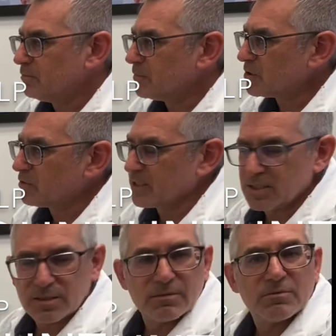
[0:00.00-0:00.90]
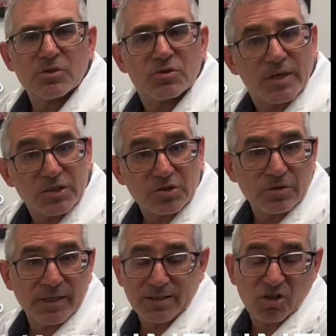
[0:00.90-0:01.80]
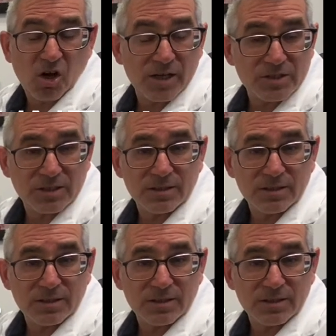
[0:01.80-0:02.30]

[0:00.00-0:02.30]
stressor that caused